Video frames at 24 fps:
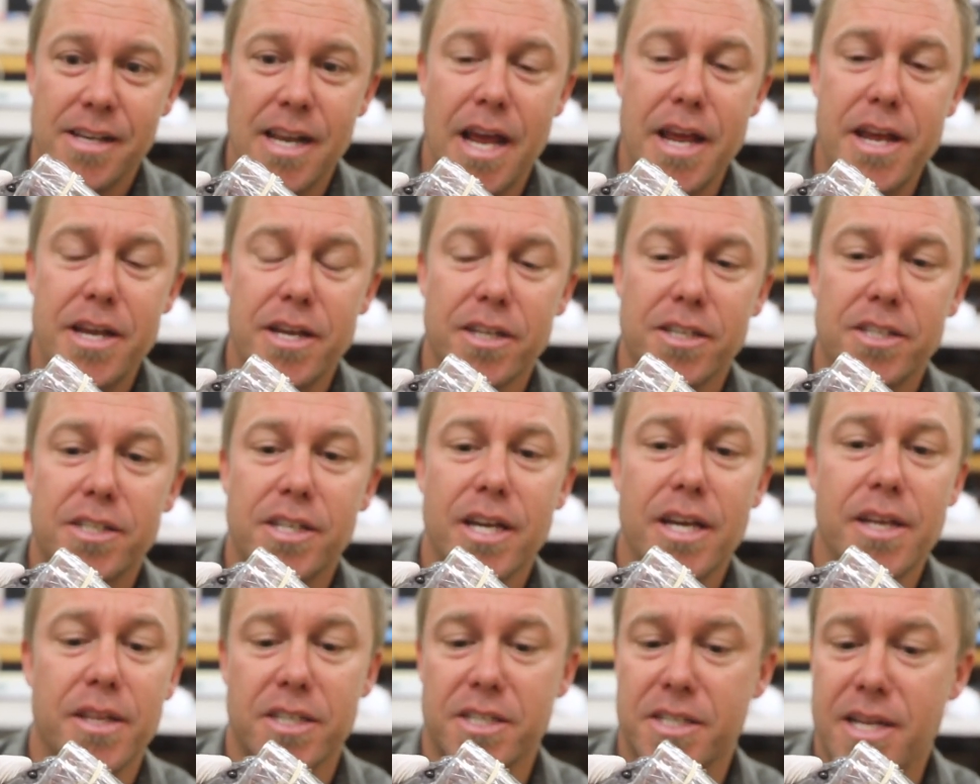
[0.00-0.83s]
Now you can
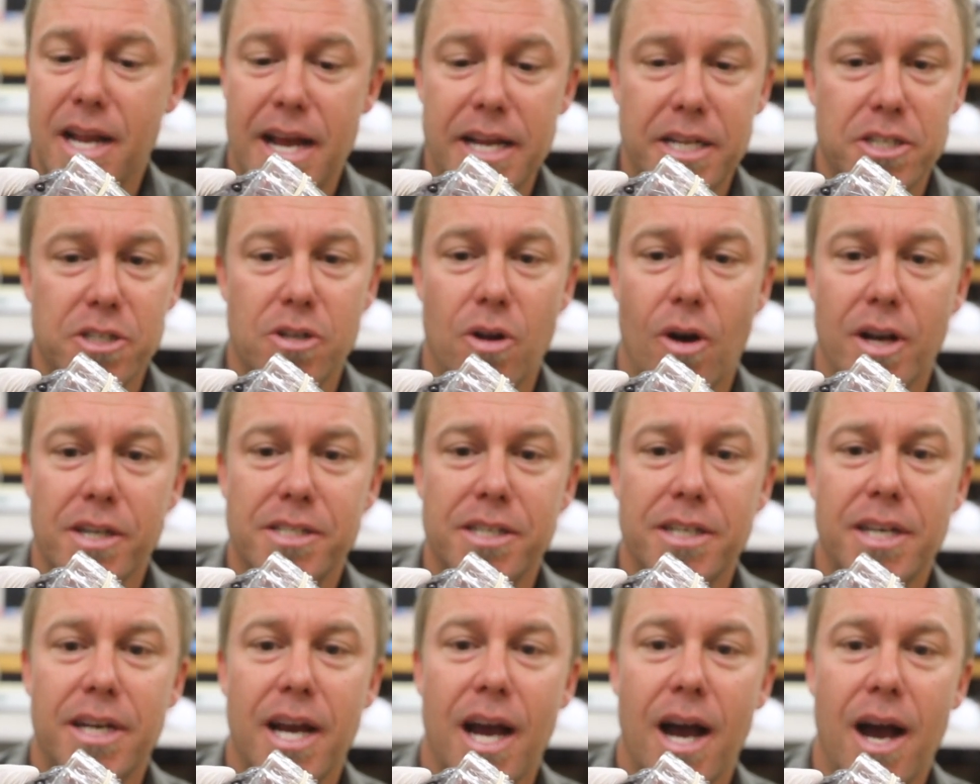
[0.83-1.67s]
see the snake's
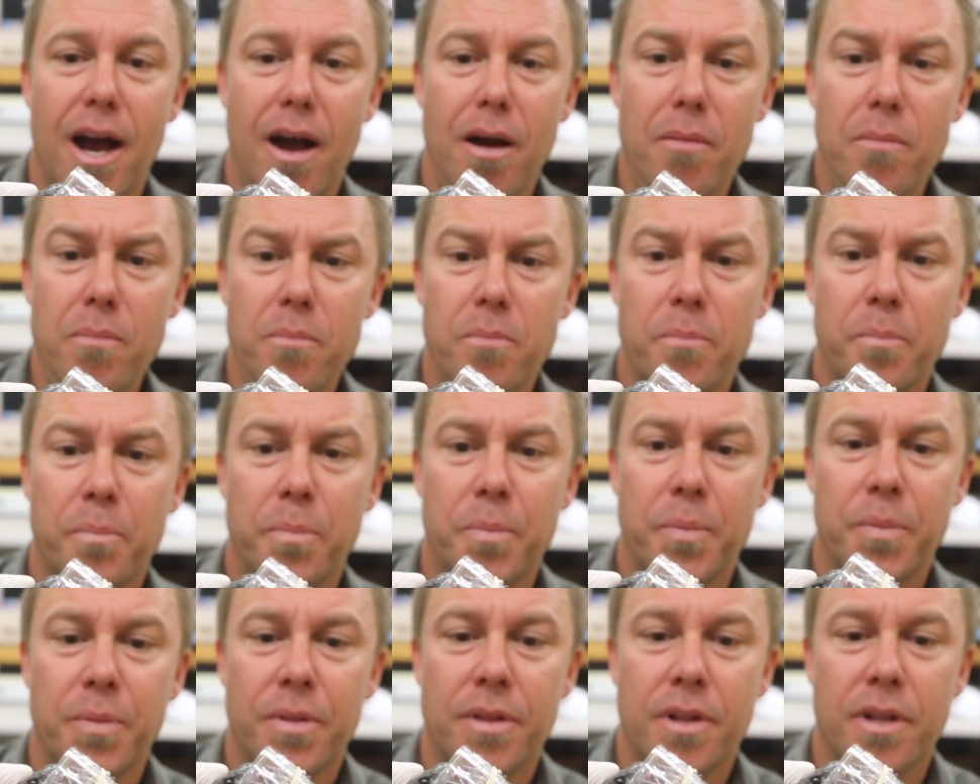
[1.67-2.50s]
nice and calm.
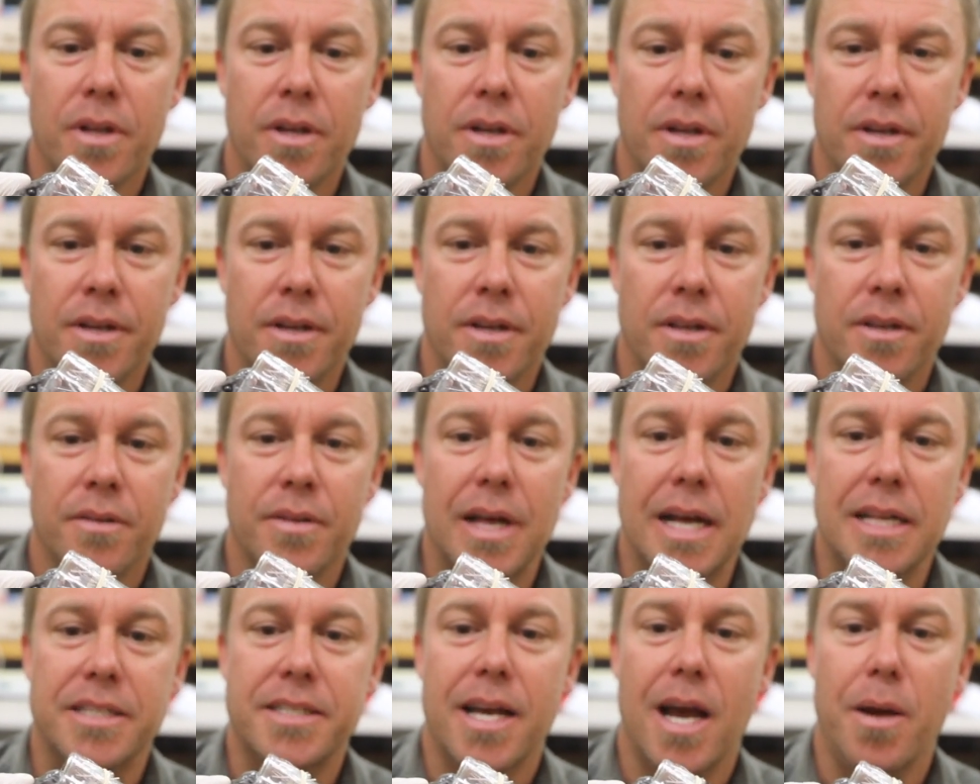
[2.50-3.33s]

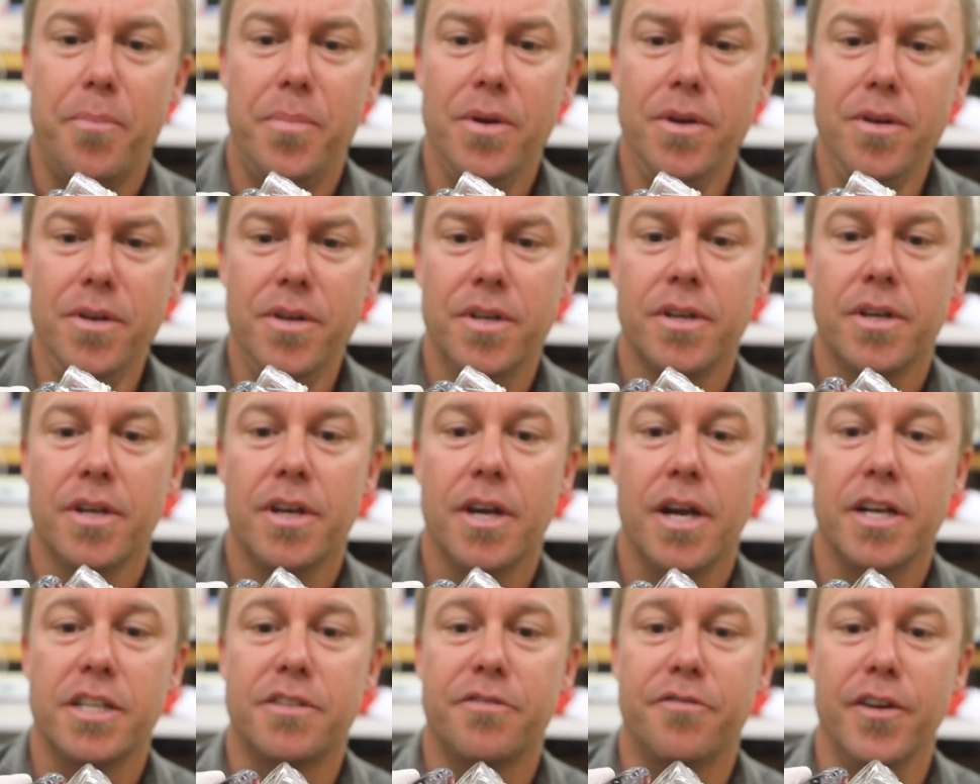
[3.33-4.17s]
That's happened,
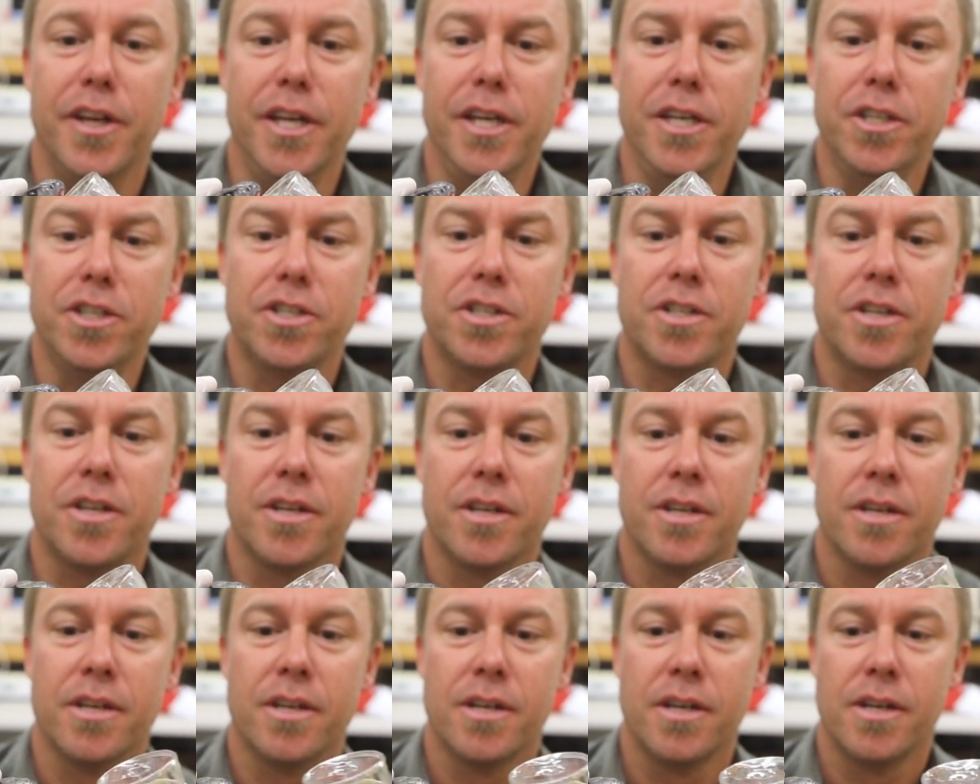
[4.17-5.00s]
it's
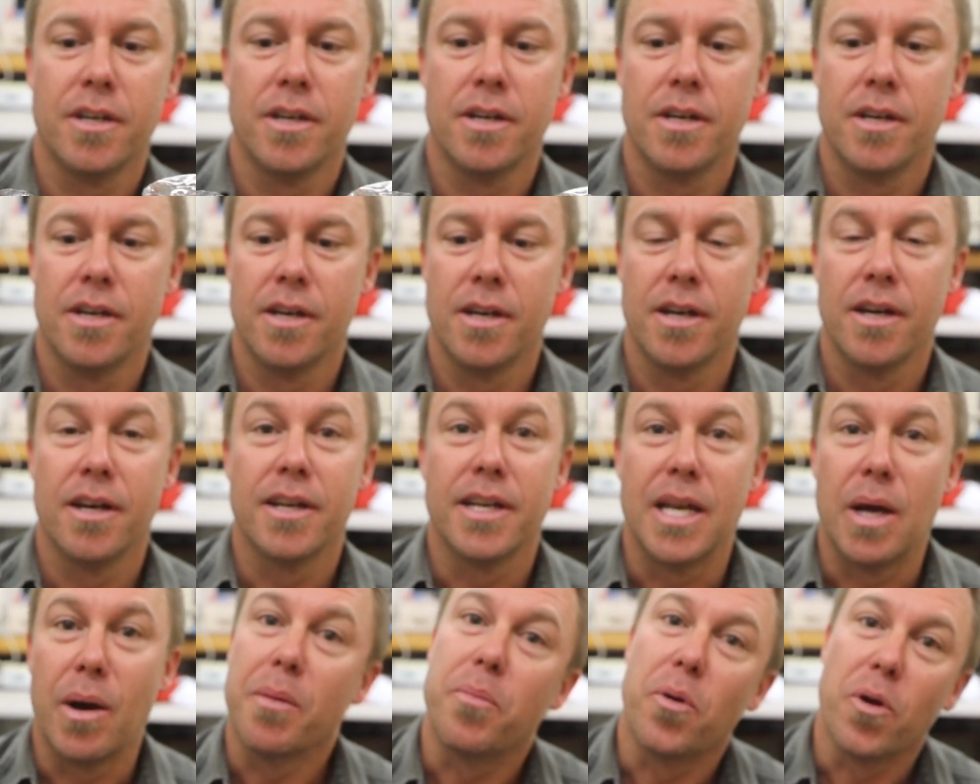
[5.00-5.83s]
finished.
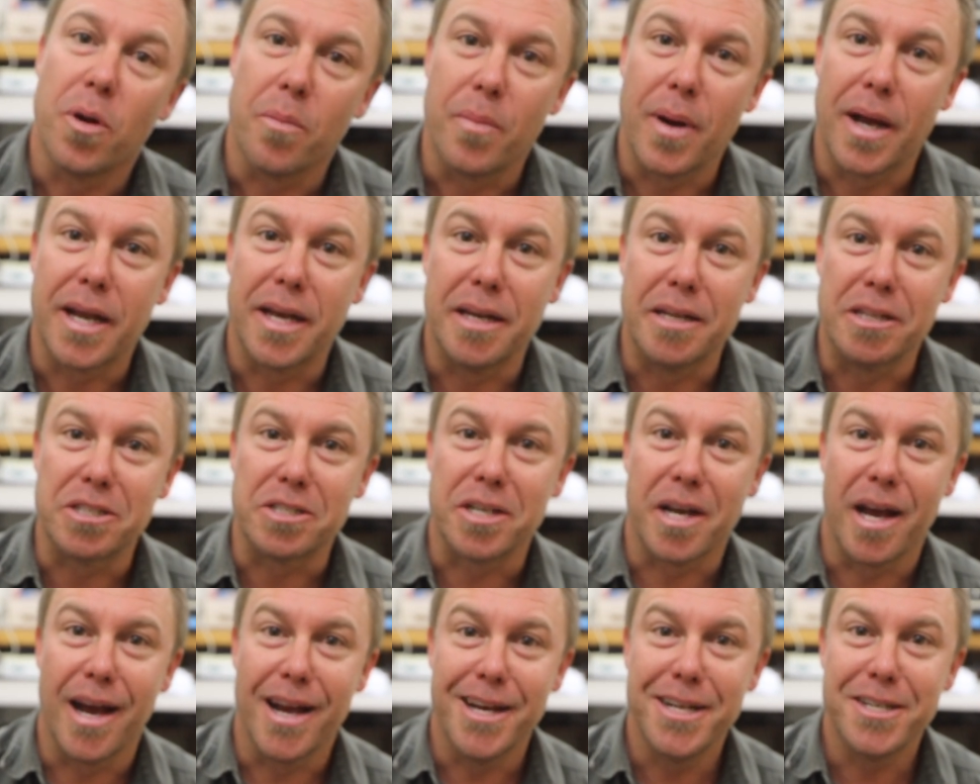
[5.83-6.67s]
Now I put it back in
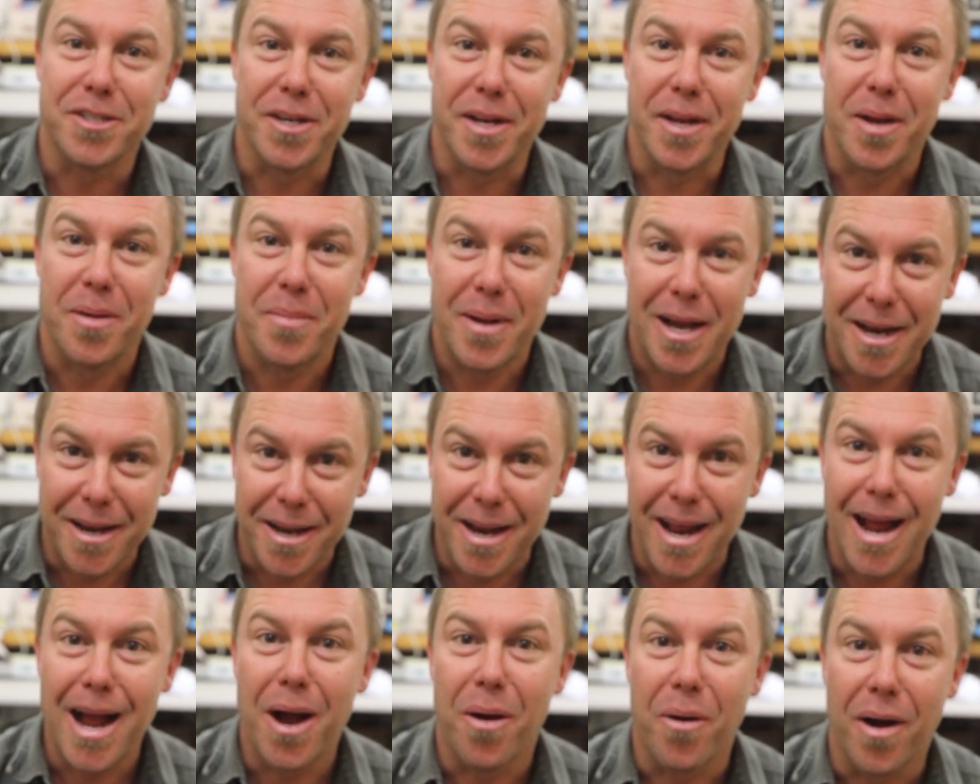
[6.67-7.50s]
its cage and in about
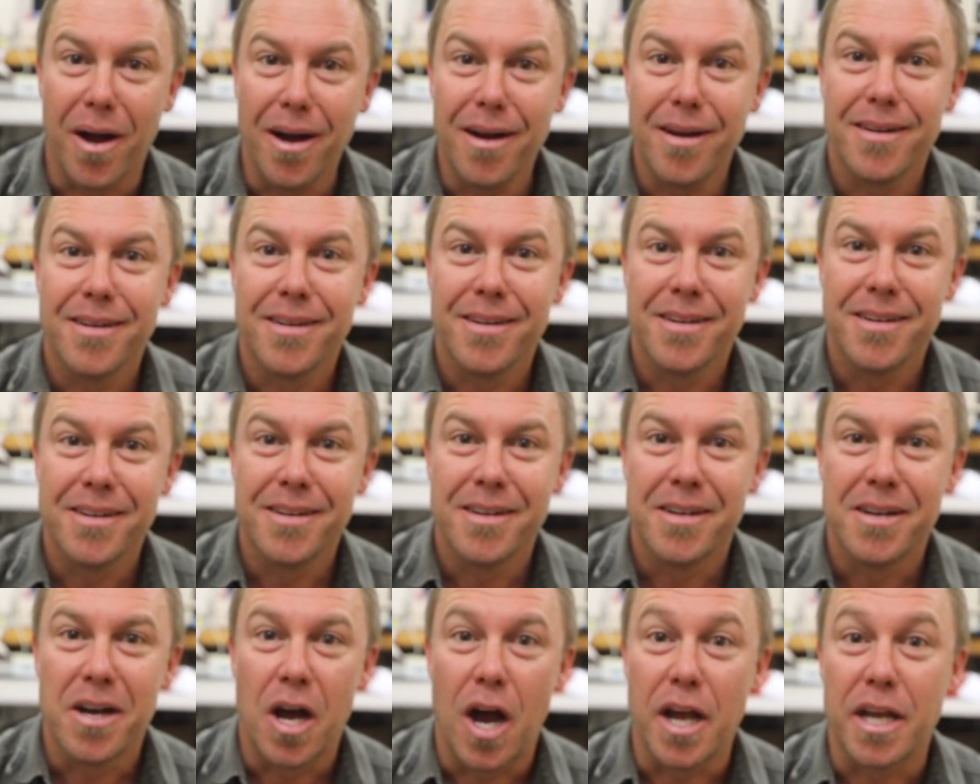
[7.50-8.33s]
an hour,
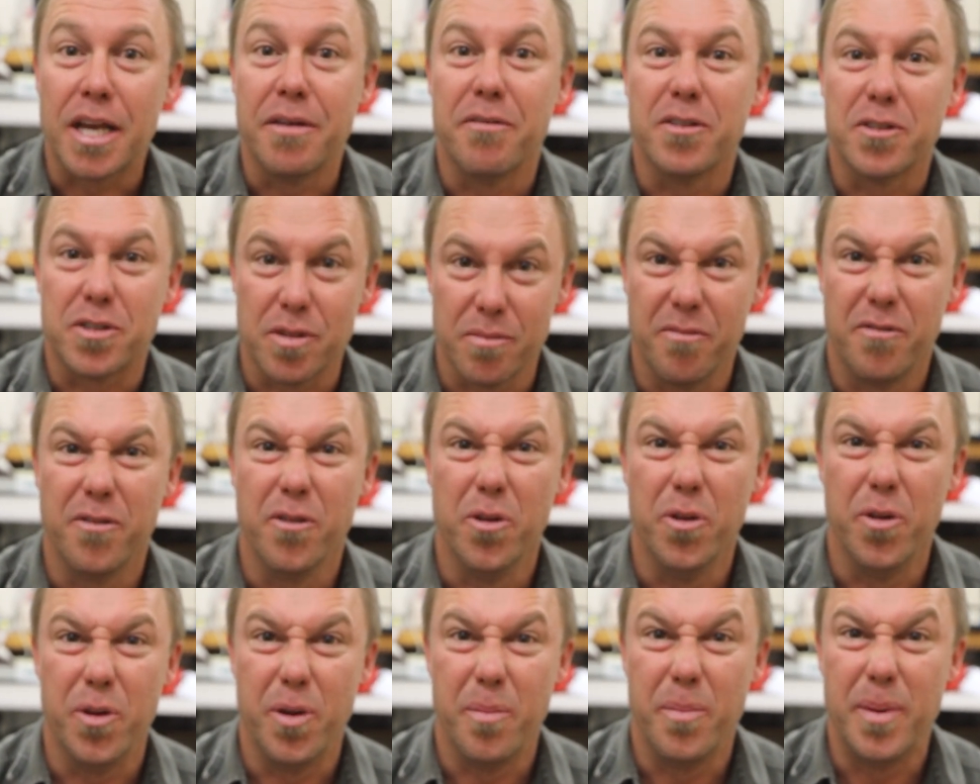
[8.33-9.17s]
I give it some
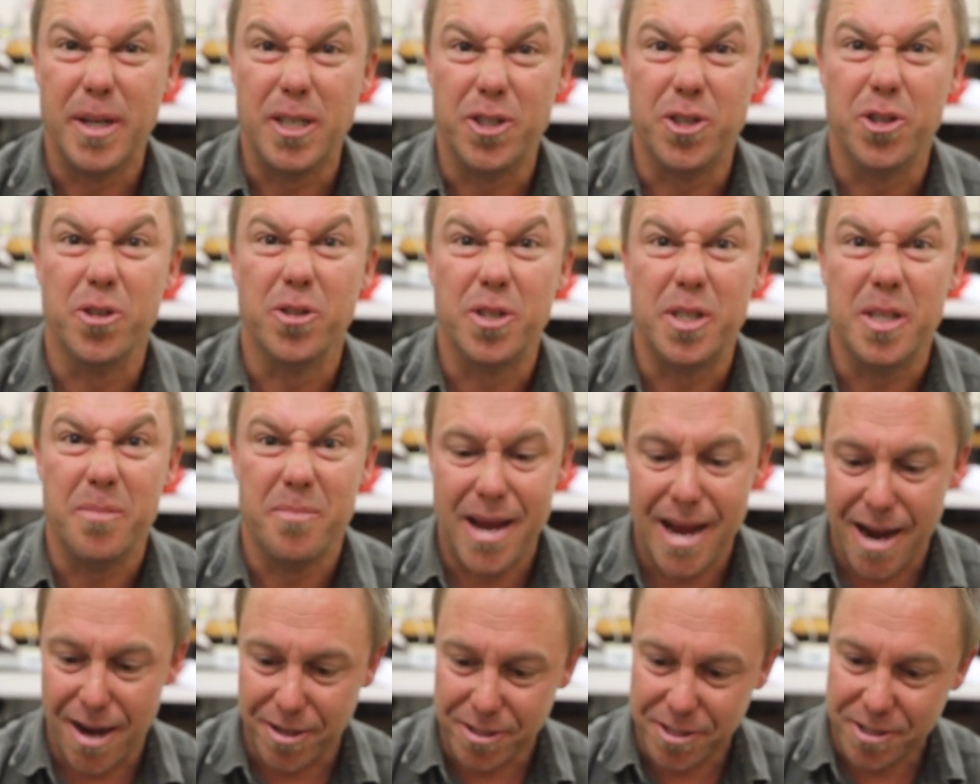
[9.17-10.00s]
food, a big juicy
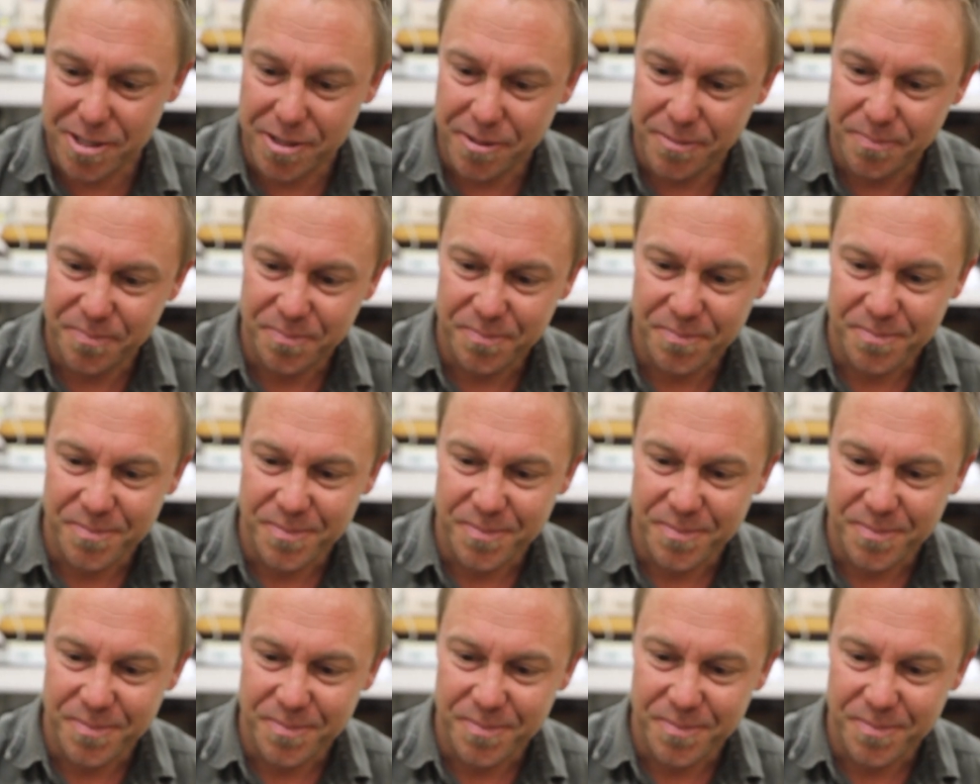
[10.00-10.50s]
mouse.